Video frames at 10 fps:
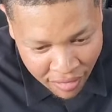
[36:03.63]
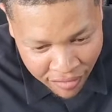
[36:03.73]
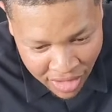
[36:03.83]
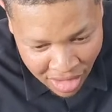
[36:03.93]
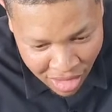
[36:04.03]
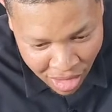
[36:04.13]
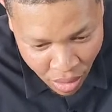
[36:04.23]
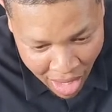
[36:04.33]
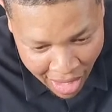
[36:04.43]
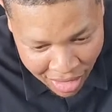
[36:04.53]
52
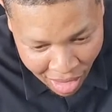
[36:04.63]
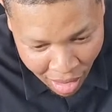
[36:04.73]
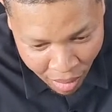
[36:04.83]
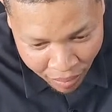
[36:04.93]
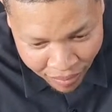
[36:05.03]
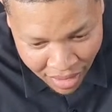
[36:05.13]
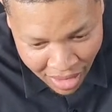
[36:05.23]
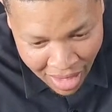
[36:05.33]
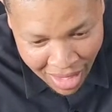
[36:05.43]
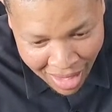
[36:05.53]
High Tall.
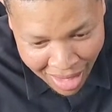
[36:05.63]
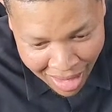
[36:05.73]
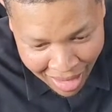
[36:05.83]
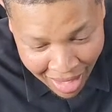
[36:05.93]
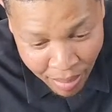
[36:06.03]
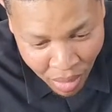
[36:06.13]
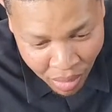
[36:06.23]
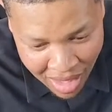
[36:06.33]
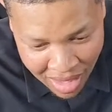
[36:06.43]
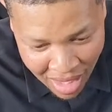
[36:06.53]
Hey
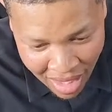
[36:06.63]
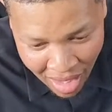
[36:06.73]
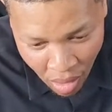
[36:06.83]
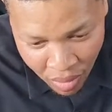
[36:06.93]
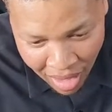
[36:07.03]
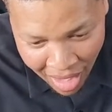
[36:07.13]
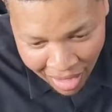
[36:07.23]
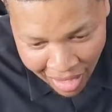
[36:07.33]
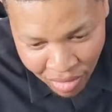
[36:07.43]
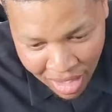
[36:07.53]
Bodine. 09
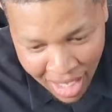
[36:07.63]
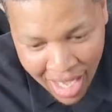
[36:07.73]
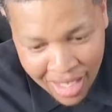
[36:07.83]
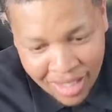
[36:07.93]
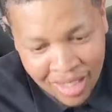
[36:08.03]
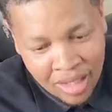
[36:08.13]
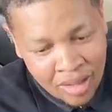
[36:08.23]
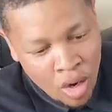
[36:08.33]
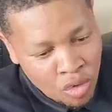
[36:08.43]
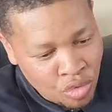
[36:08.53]
Electric Glide
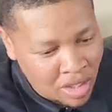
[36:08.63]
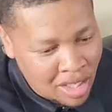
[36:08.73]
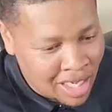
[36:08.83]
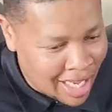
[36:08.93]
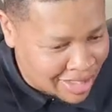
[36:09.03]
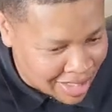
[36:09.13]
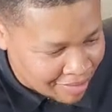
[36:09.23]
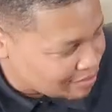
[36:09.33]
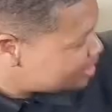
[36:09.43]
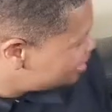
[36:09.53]
Ultra Classic.
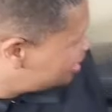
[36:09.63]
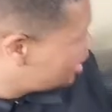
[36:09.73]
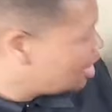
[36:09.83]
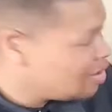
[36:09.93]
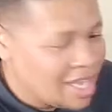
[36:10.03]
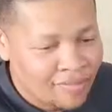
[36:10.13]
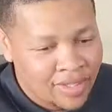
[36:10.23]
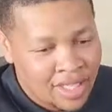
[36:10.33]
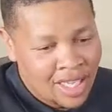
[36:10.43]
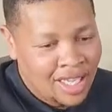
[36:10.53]
All right.
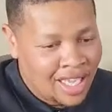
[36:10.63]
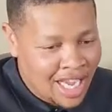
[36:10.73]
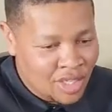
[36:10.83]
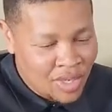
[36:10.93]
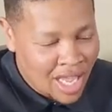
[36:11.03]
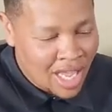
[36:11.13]
You guys, we got